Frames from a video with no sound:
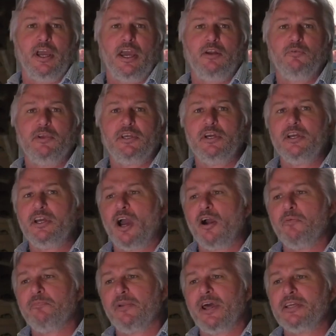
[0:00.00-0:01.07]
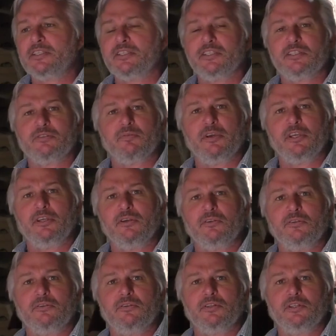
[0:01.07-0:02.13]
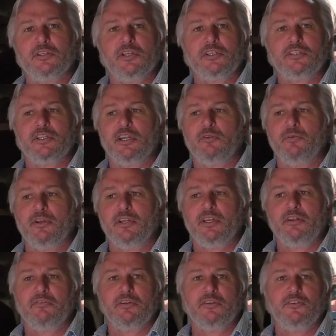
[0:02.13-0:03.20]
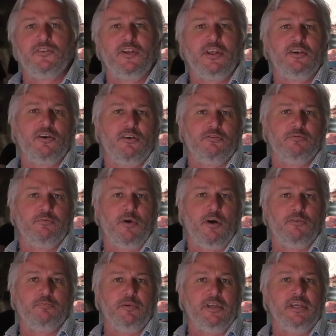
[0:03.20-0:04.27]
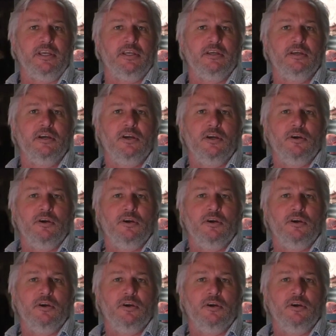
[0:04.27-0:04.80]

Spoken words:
and we can go places where you traditionally wouldn't even think of being